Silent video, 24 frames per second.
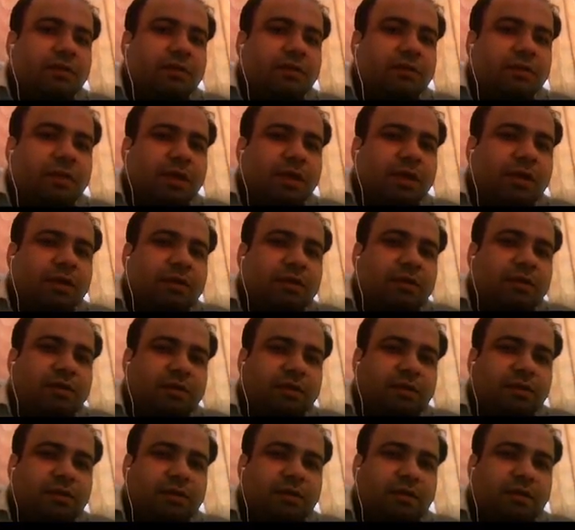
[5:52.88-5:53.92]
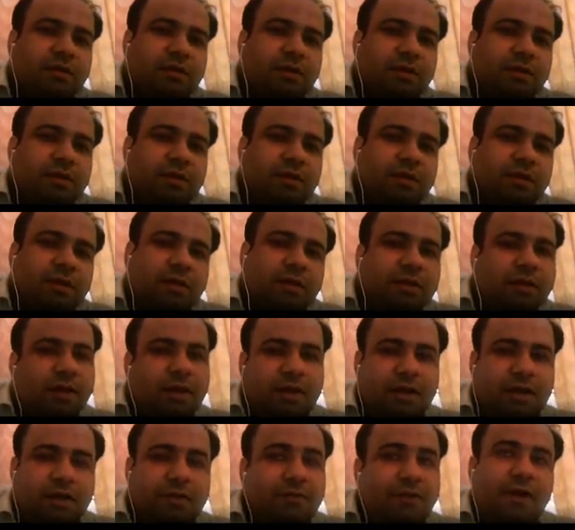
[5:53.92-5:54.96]
Okay,
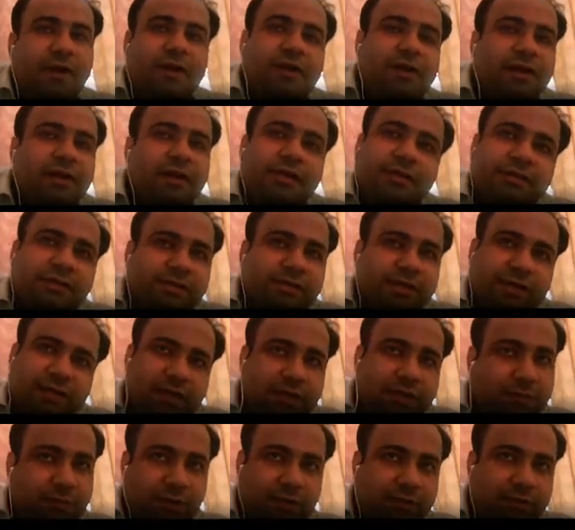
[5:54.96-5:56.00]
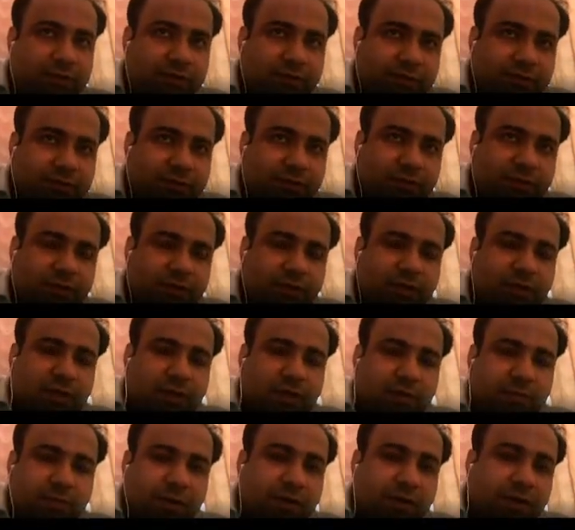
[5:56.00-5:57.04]
a defect is rejectable,
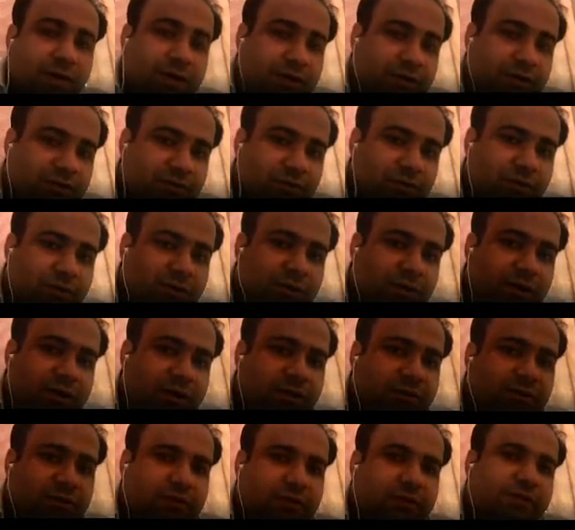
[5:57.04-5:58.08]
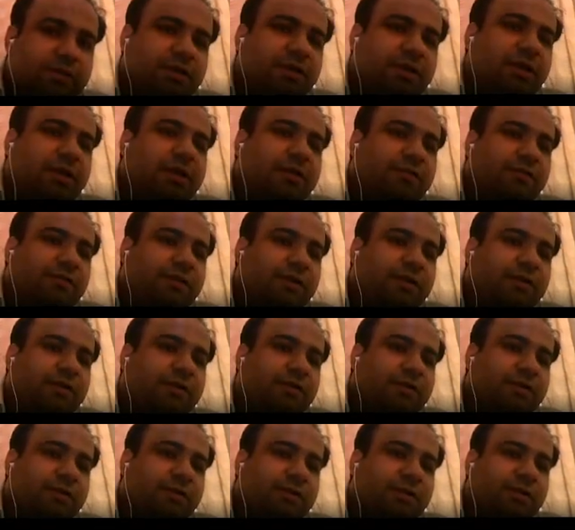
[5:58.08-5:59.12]
but a discontinuity is not necessarily a defect.
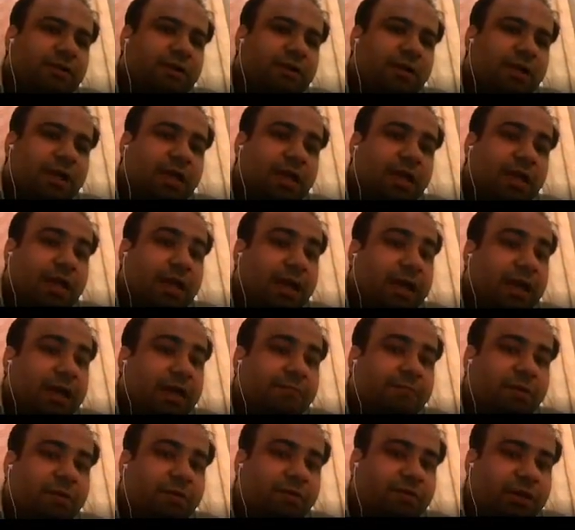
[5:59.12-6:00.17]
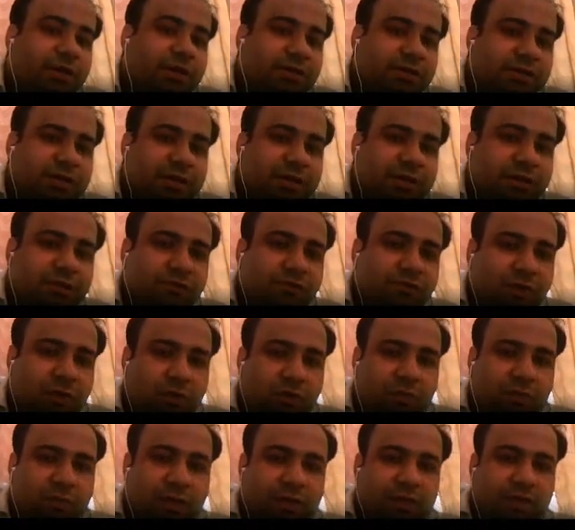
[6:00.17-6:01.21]
Any imperfection that is
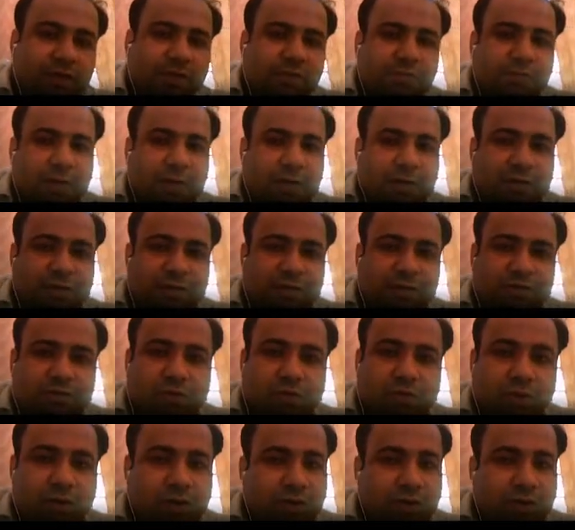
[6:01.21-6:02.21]
found by the inspector is called a